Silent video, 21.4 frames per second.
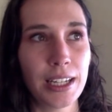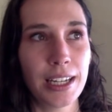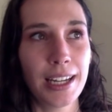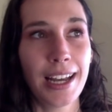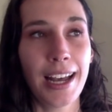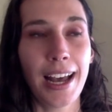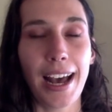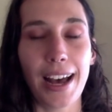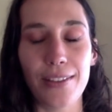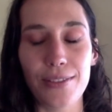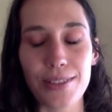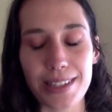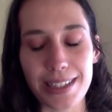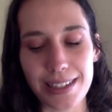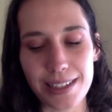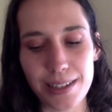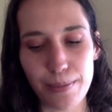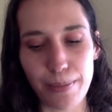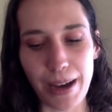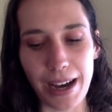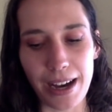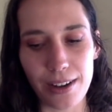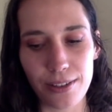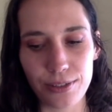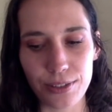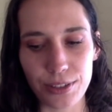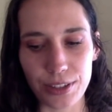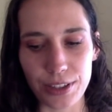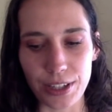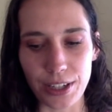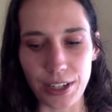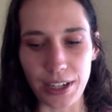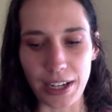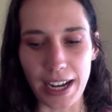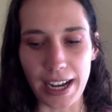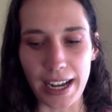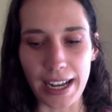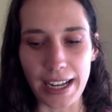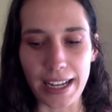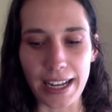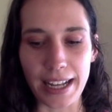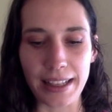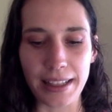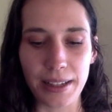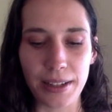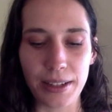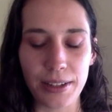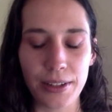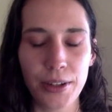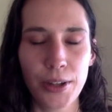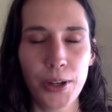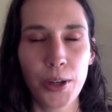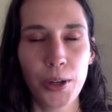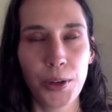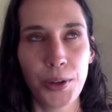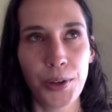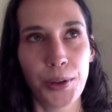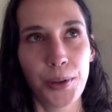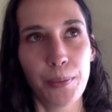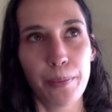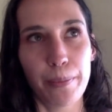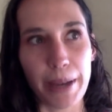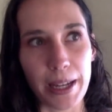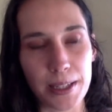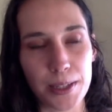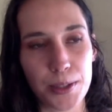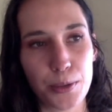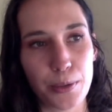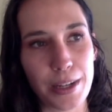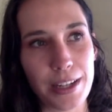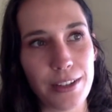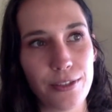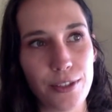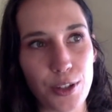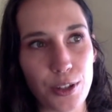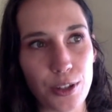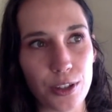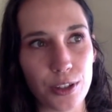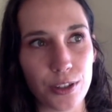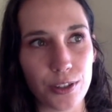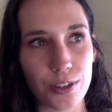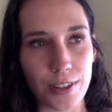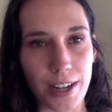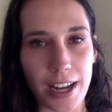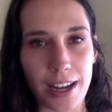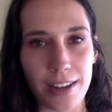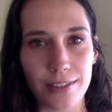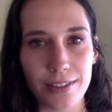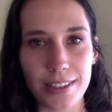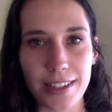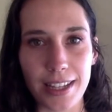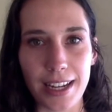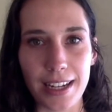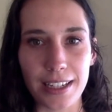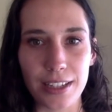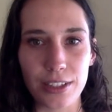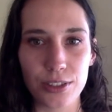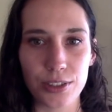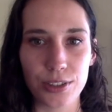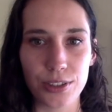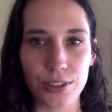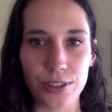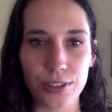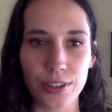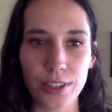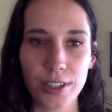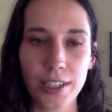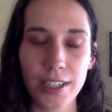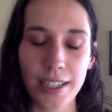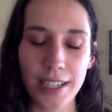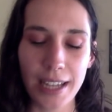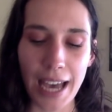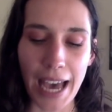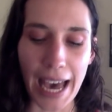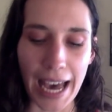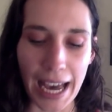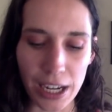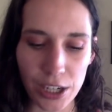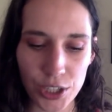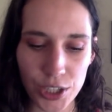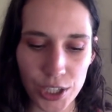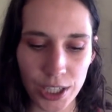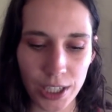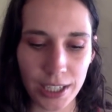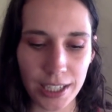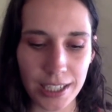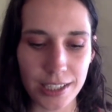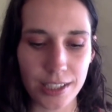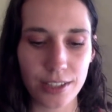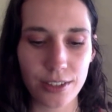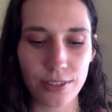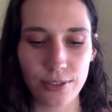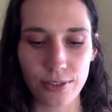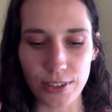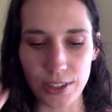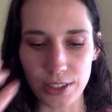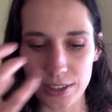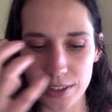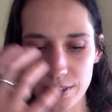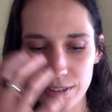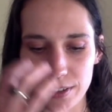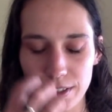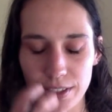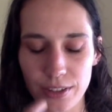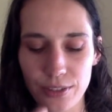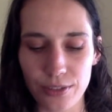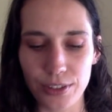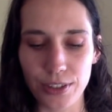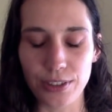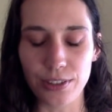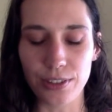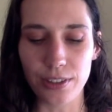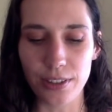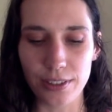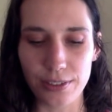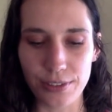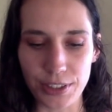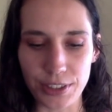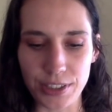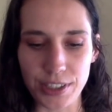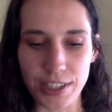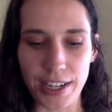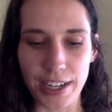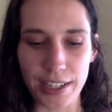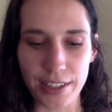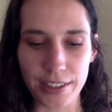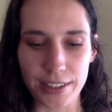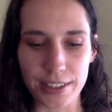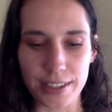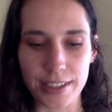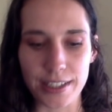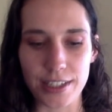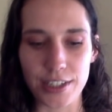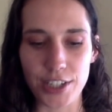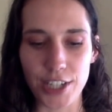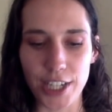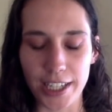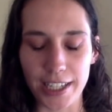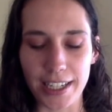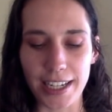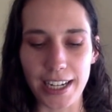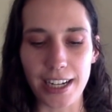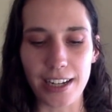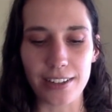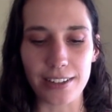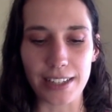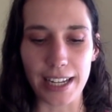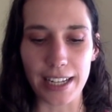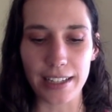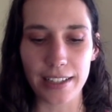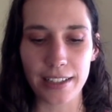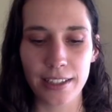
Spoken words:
have such a powerful third eye, and the best way for you to ground that into action is to filter it through all of your chakras, to check it out. Like,